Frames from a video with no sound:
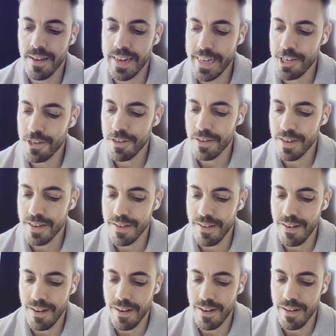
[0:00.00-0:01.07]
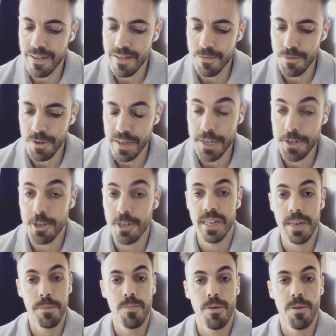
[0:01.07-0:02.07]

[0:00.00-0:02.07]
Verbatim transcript: initially on some really interesting